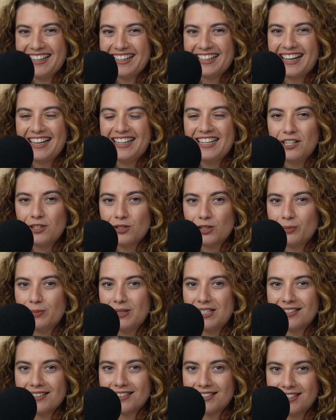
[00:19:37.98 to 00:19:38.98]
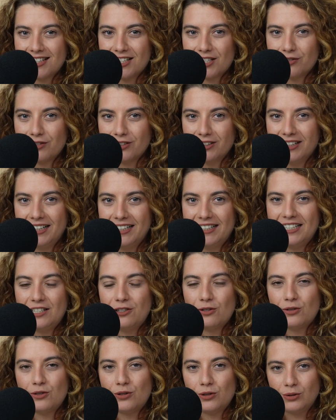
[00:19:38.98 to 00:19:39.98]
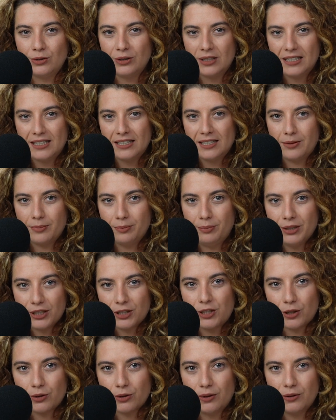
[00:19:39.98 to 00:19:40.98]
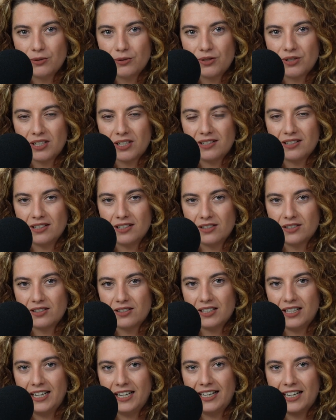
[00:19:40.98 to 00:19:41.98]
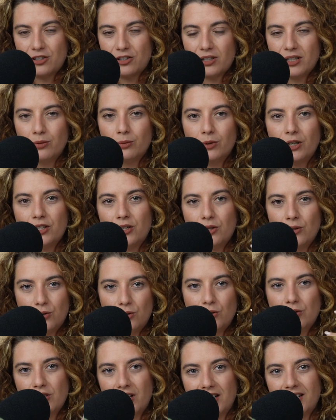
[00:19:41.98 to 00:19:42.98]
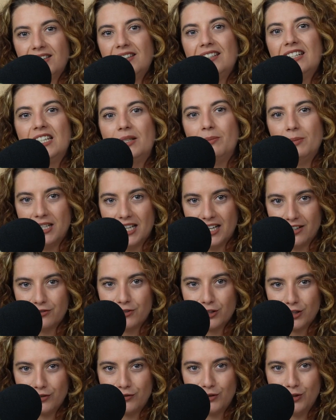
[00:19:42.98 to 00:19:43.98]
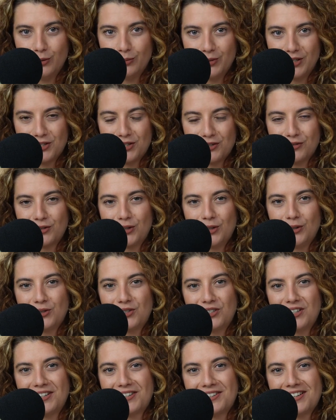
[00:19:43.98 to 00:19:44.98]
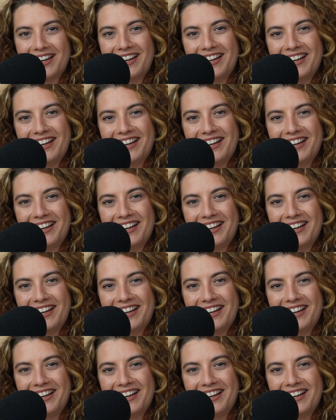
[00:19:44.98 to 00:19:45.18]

I need you to be successful. I need you to build your own success. I actually want you to not need me after a few months of coaching.